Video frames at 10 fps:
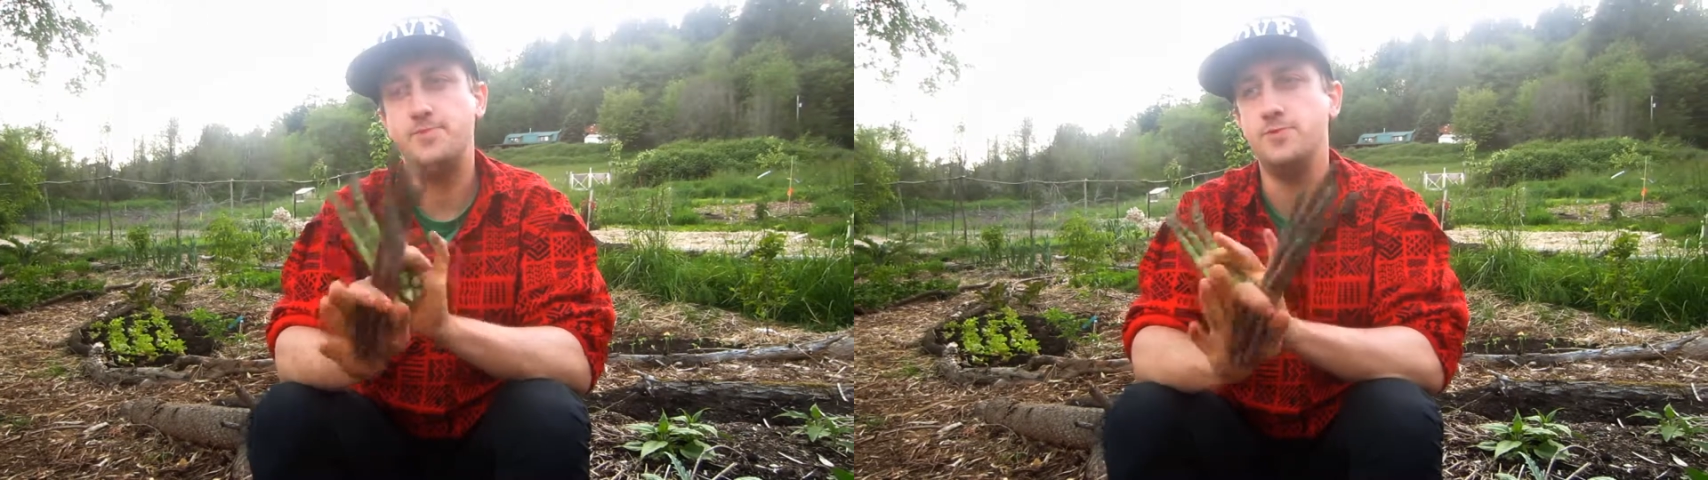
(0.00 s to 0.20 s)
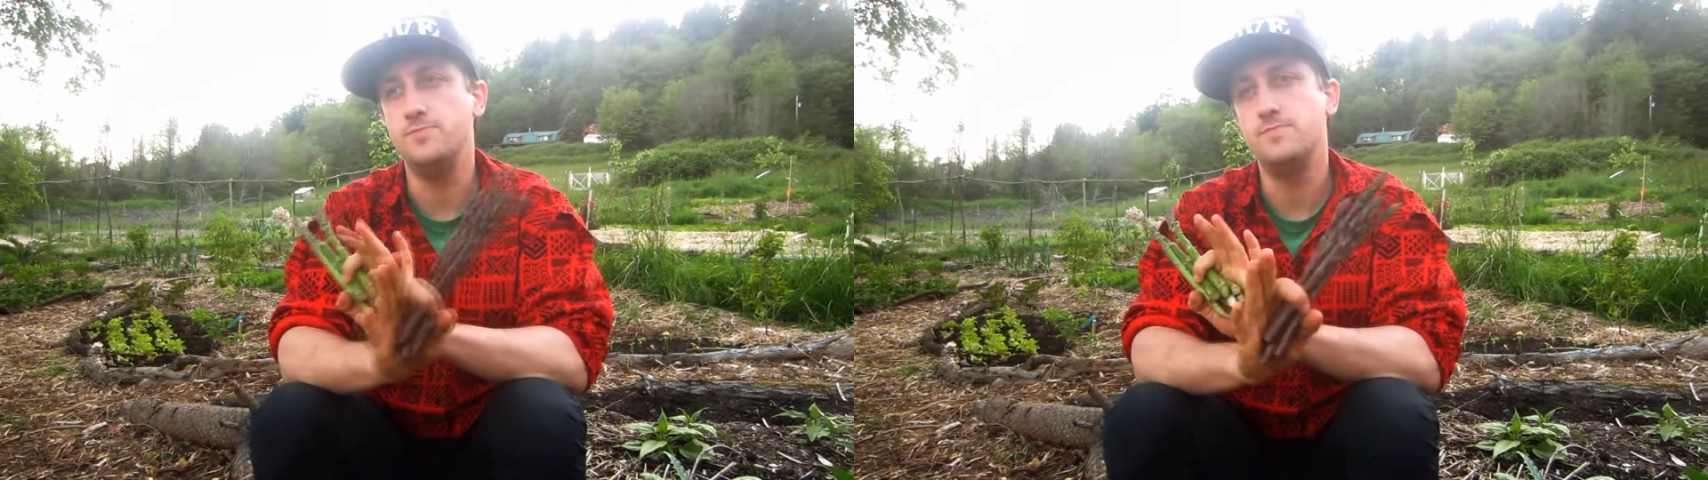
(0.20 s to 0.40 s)

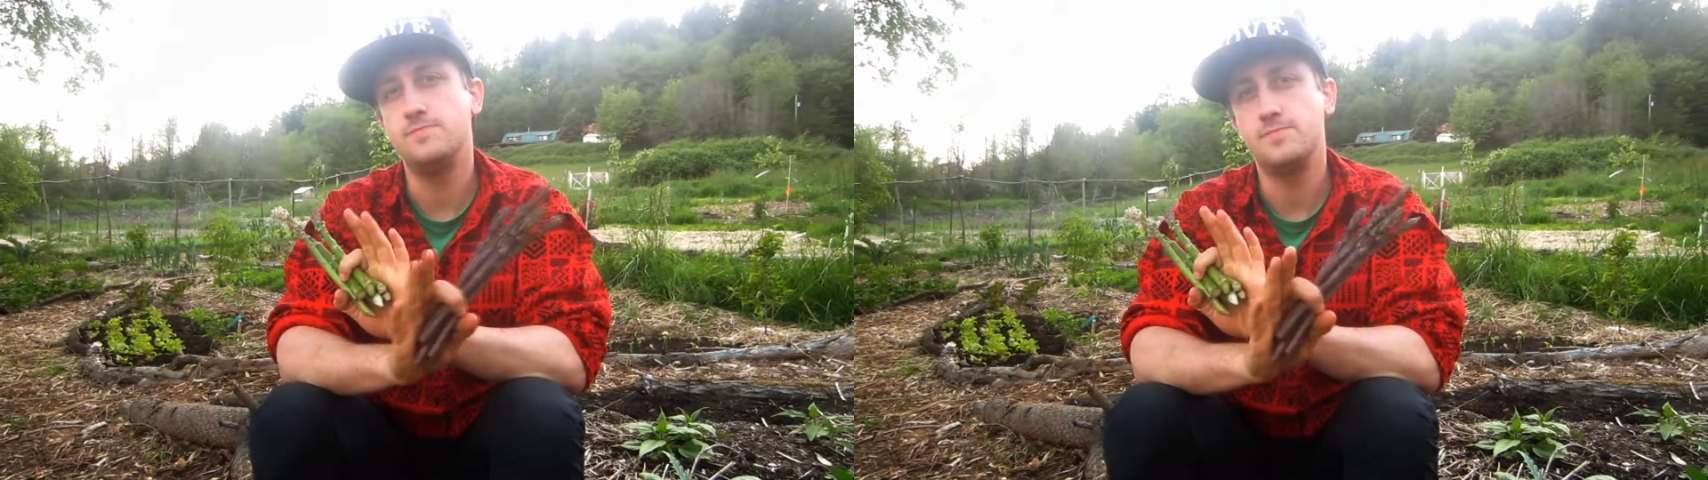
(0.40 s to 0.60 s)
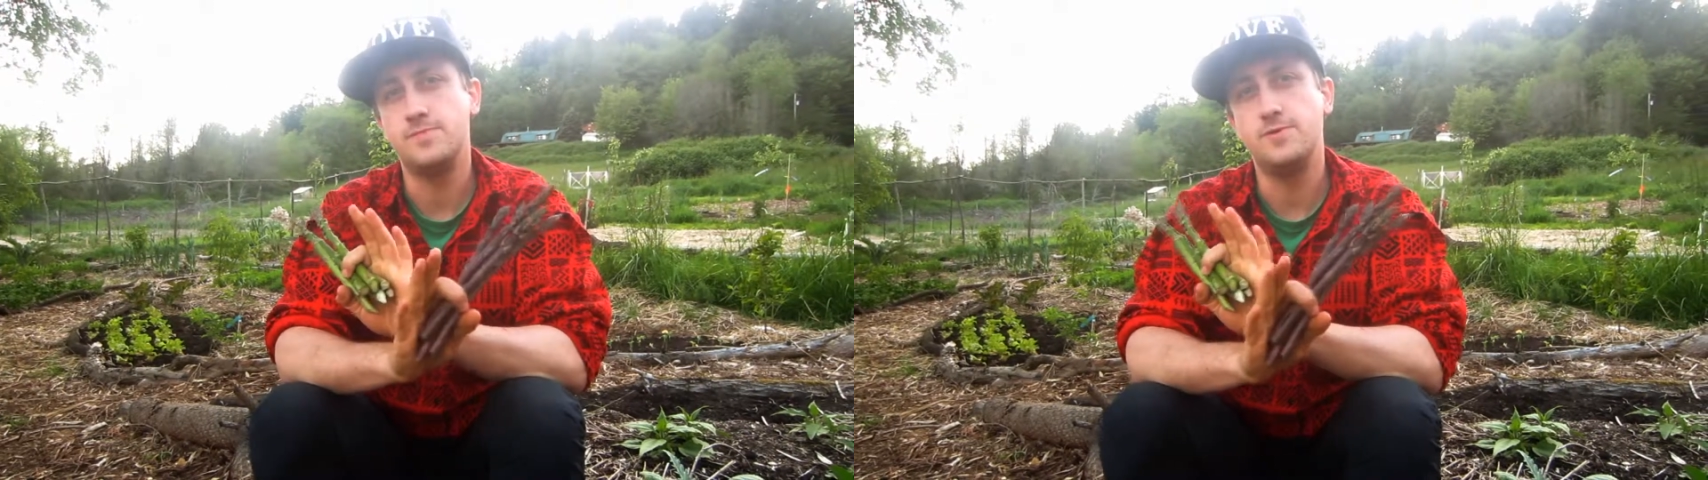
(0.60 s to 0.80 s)
boom,
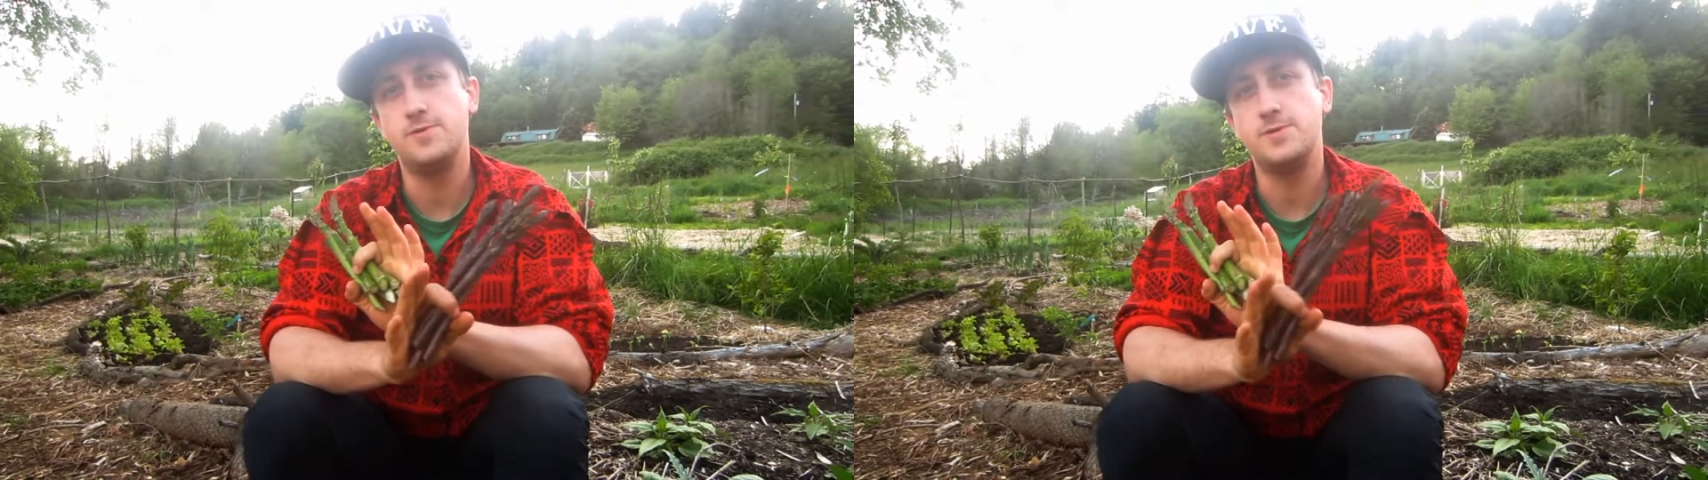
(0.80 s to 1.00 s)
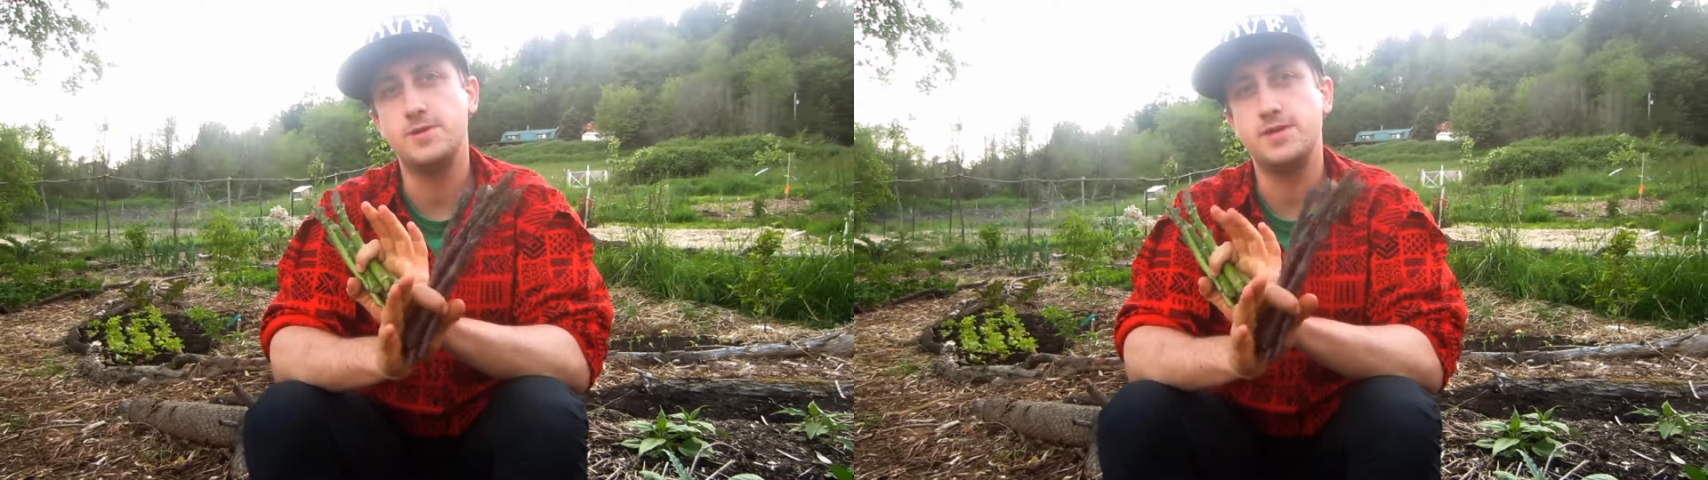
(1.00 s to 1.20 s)
no
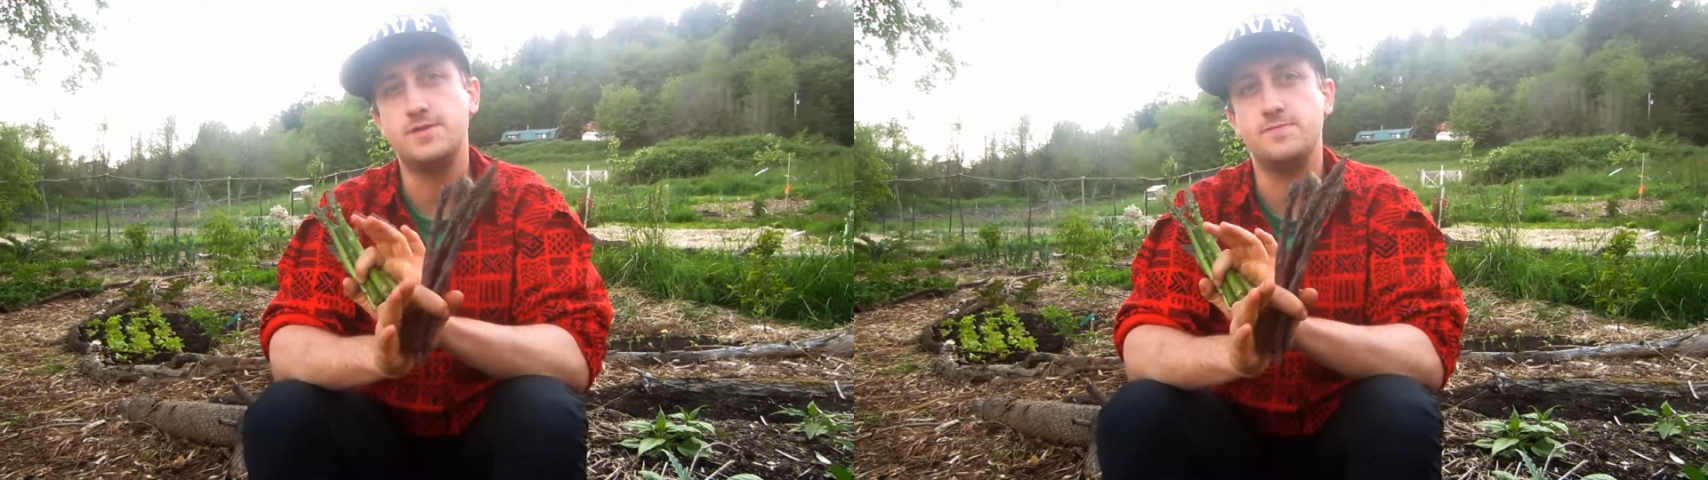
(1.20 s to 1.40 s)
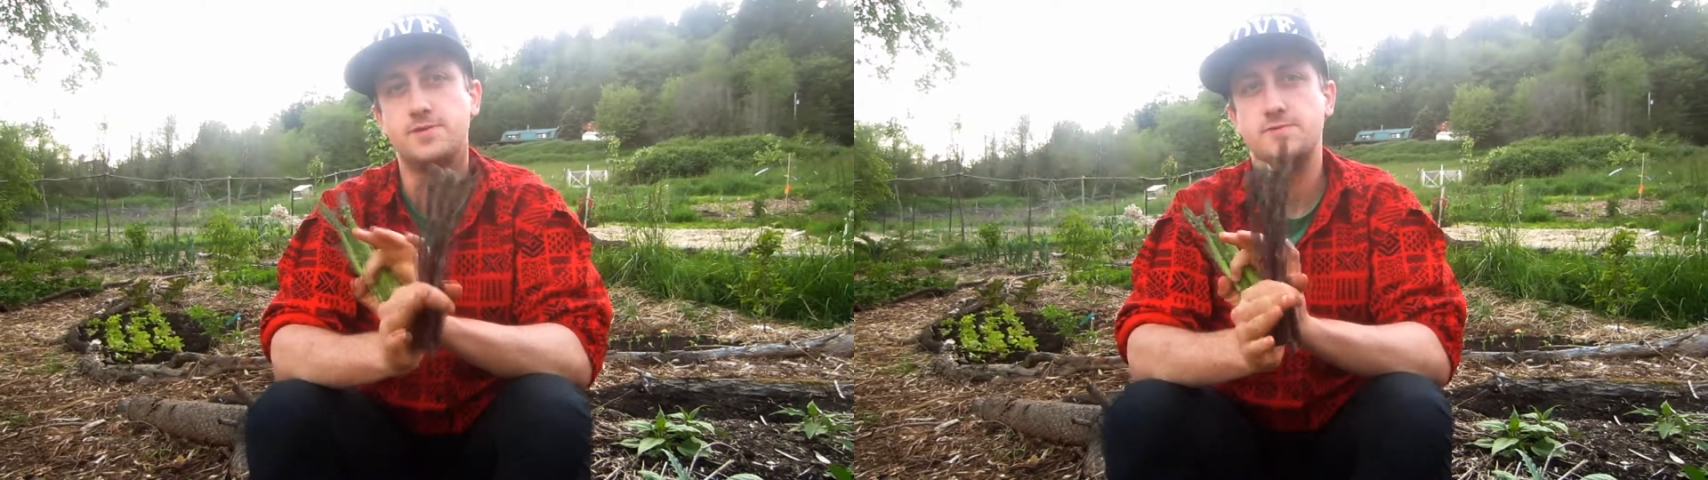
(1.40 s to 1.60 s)
one
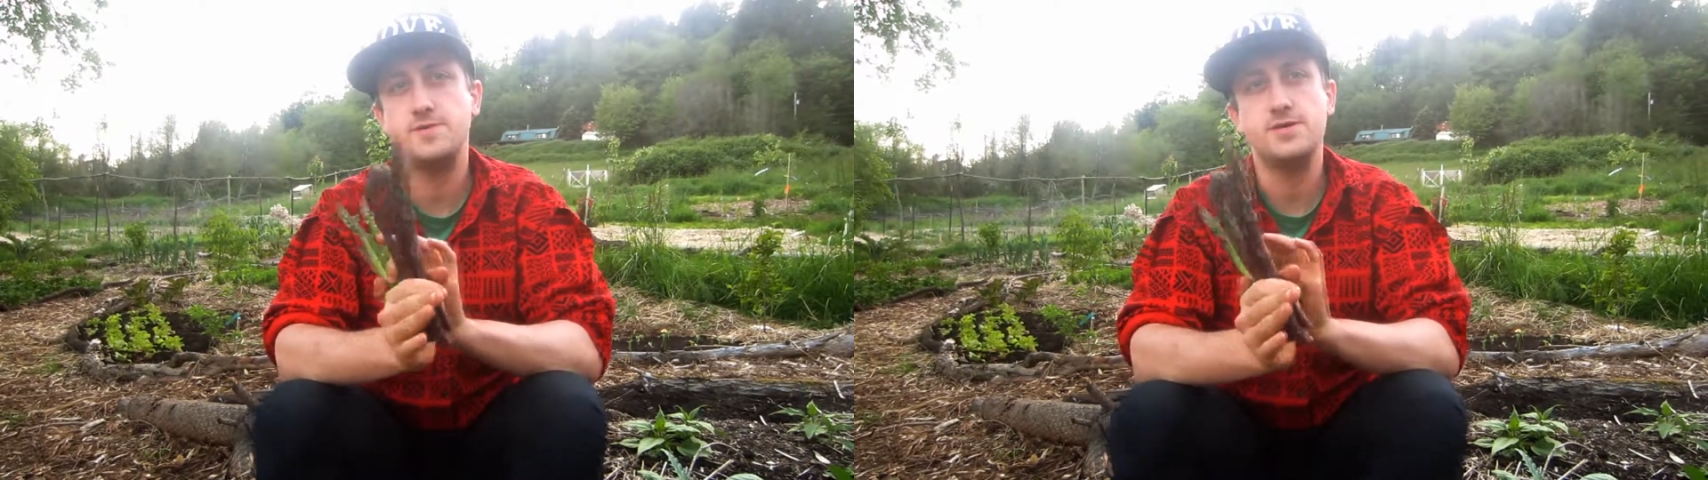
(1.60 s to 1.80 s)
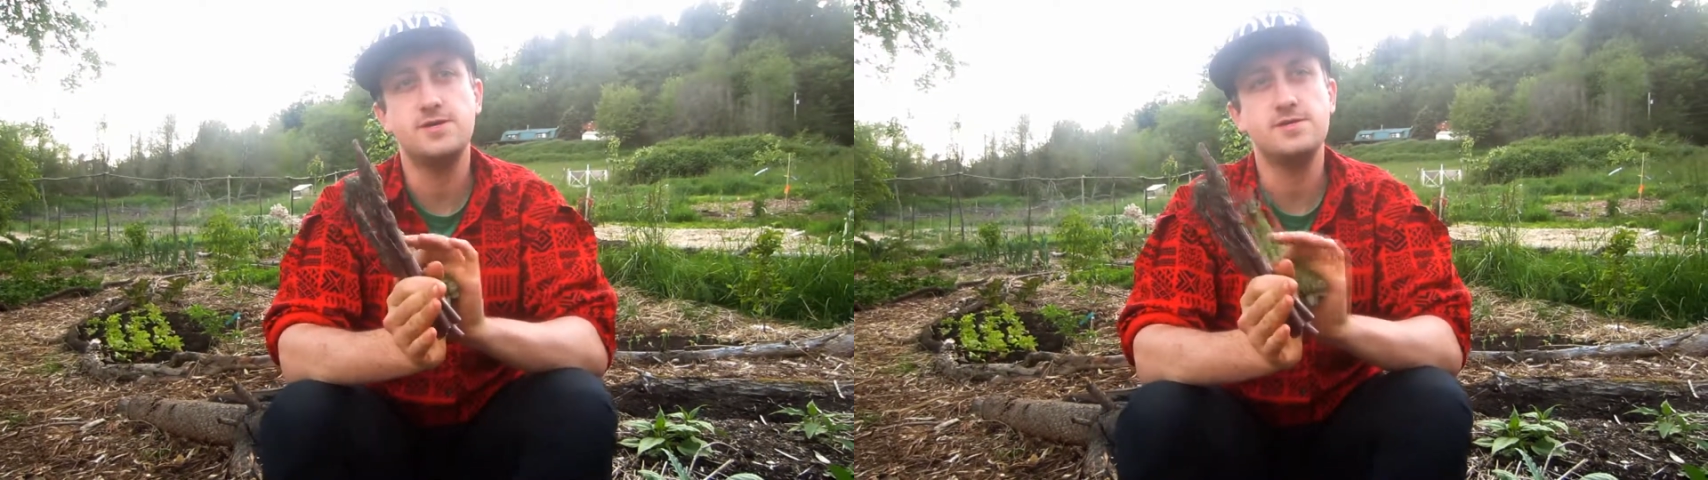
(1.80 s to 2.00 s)
ate
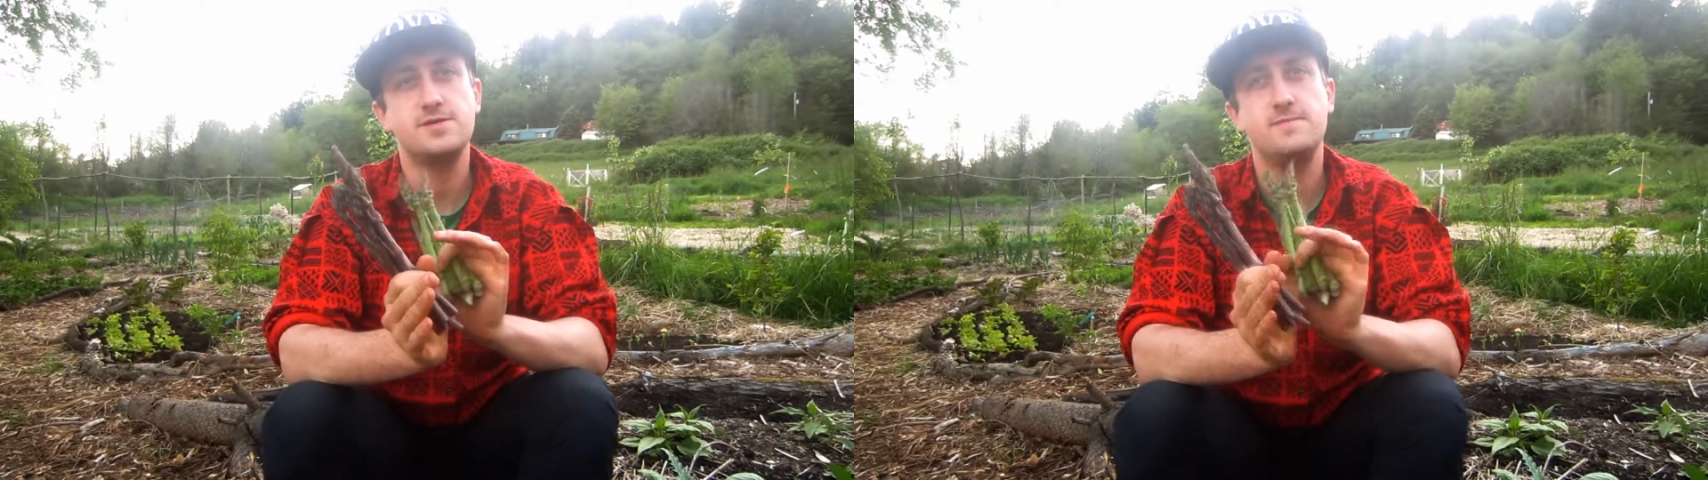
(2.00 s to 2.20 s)
asparagus.